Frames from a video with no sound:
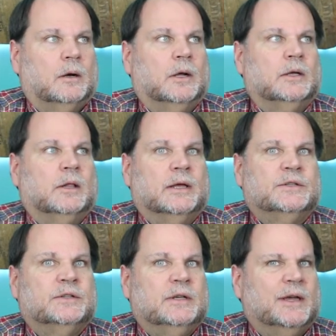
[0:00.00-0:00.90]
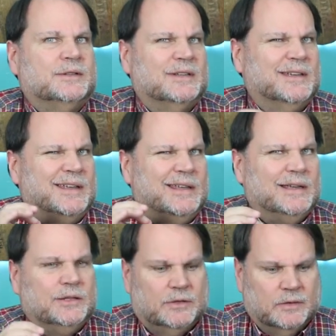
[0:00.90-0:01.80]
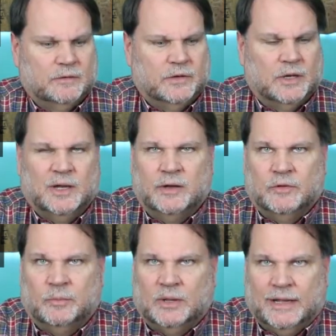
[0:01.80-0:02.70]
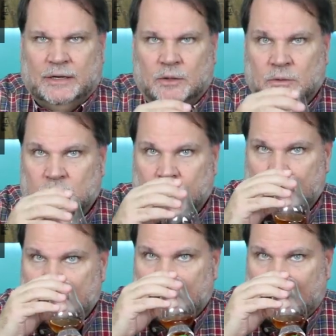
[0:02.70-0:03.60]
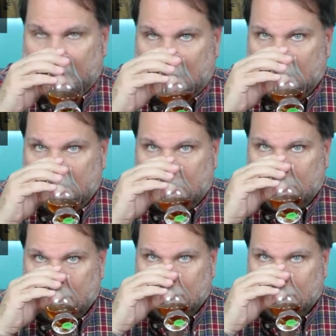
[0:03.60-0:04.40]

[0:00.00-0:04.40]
All right, glass C has a hint of a Play-Doh type nose.